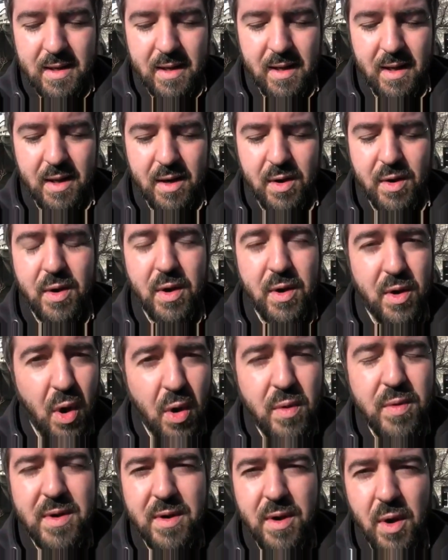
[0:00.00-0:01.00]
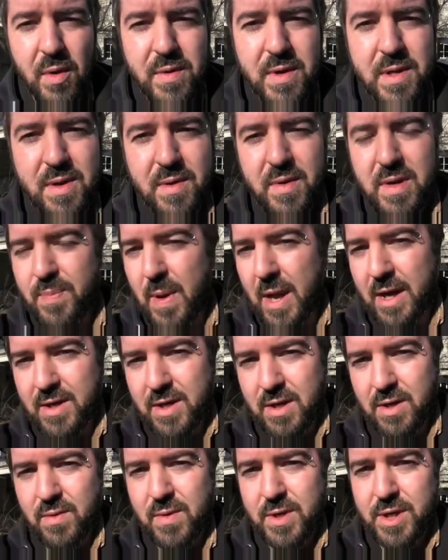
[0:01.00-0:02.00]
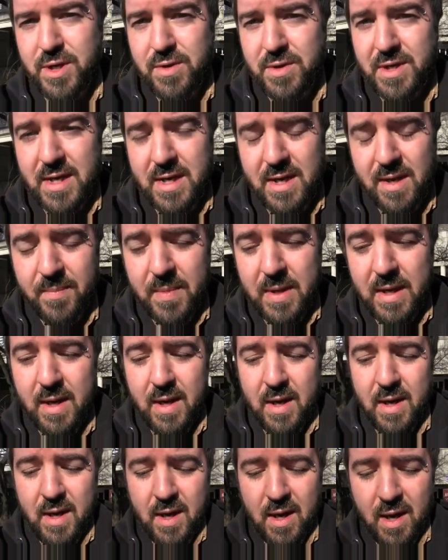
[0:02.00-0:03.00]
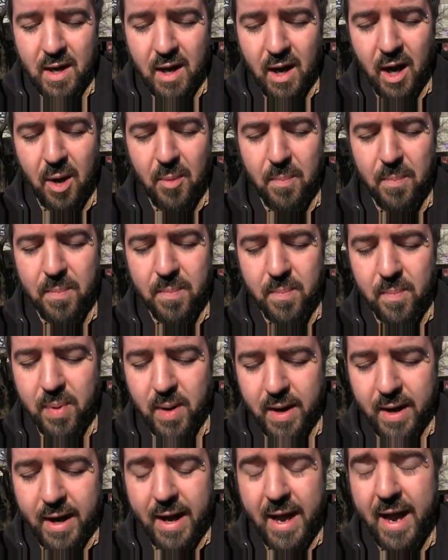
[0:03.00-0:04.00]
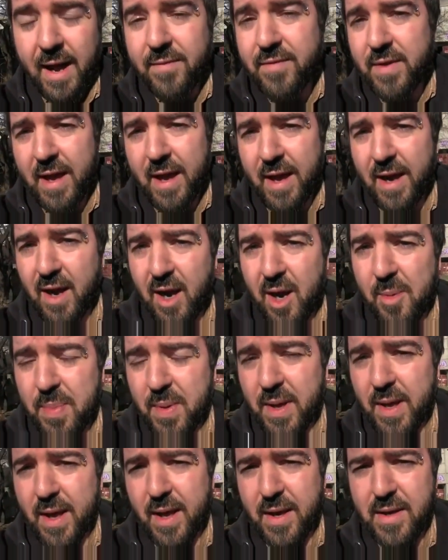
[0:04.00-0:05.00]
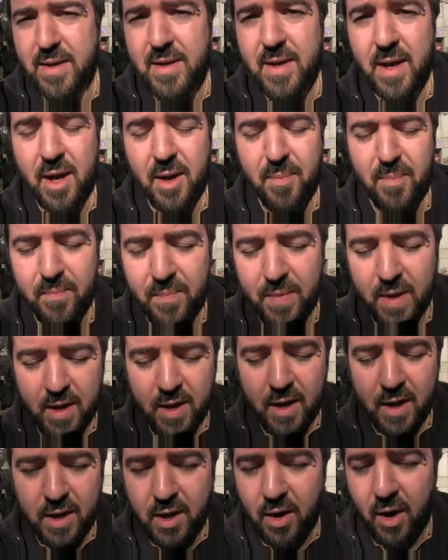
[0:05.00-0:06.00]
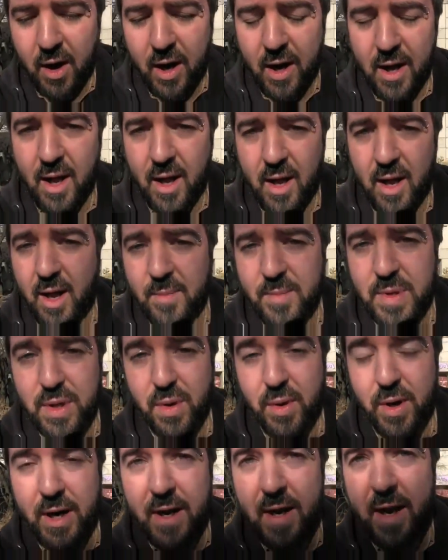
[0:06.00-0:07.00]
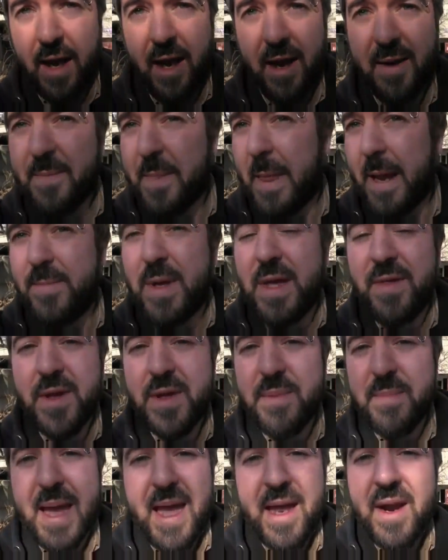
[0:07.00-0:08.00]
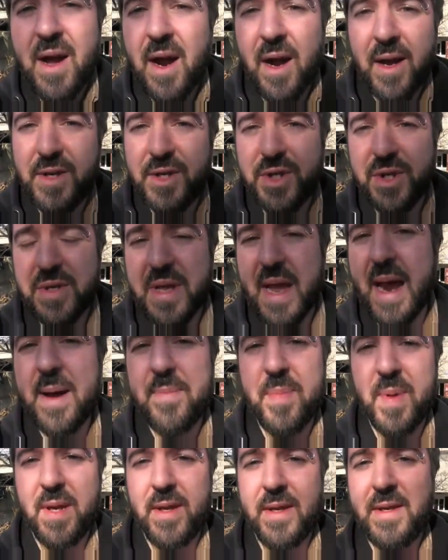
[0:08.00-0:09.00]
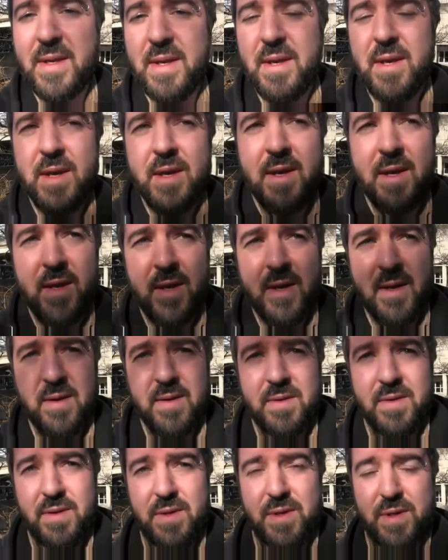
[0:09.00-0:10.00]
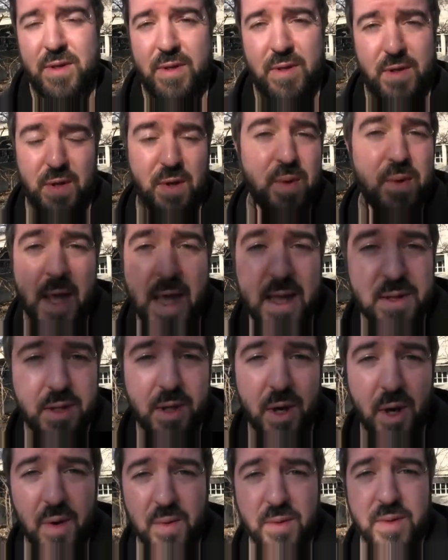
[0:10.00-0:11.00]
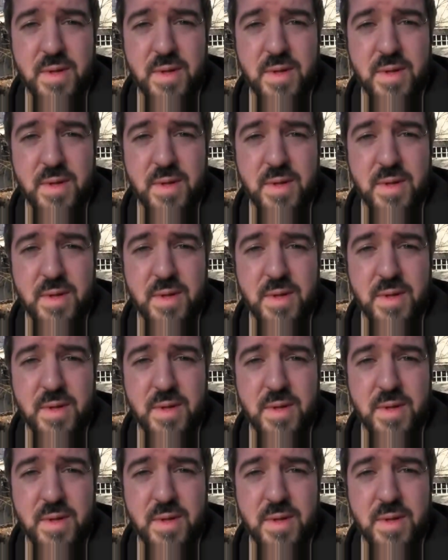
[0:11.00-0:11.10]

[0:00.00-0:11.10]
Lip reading: no disrespect to you and your team, but I have to hang up, and you know, I'm sorry. And I mean, this manhunt just happened 2 days ago,